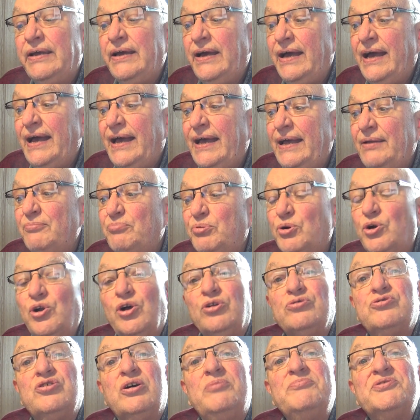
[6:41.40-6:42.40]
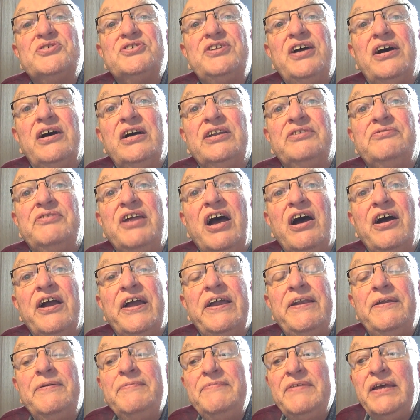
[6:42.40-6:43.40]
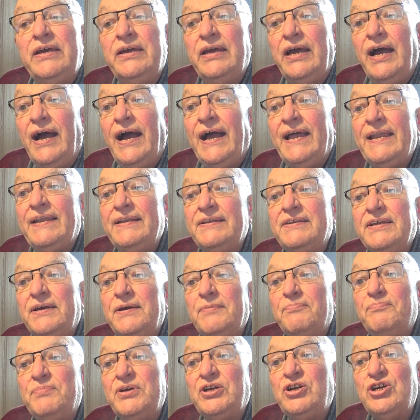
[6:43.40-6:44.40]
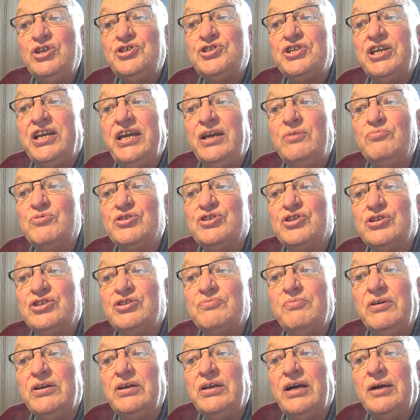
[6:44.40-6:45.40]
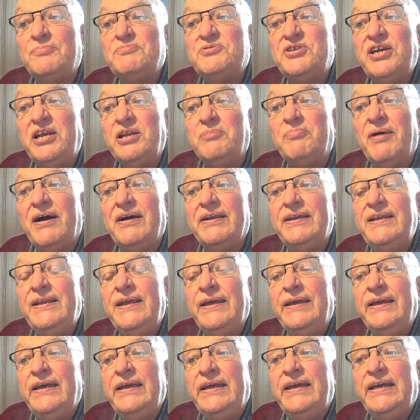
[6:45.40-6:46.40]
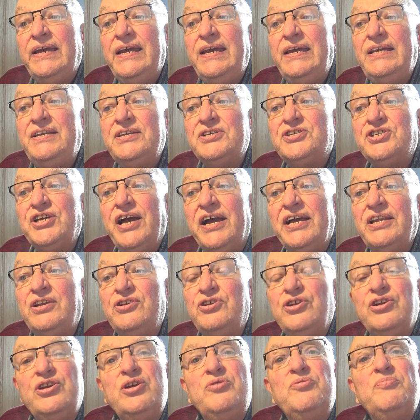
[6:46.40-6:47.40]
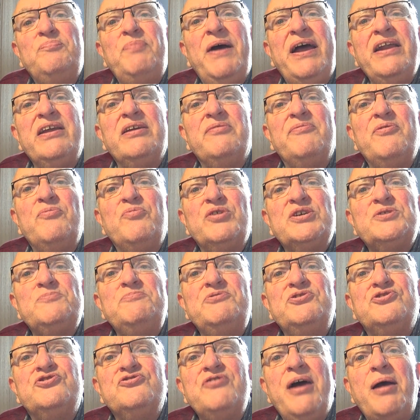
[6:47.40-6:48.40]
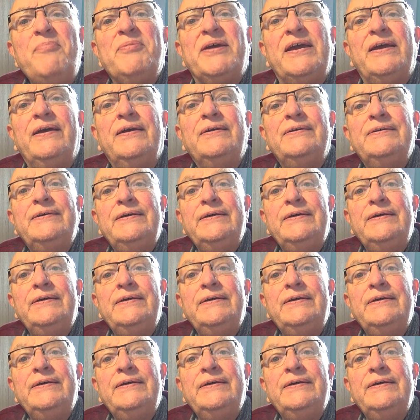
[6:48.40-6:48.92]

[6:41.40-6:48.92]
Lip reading: And poor old Thomas Parr died. And because the king was upset about it, he decided that he would bury him in Westminster Abbey.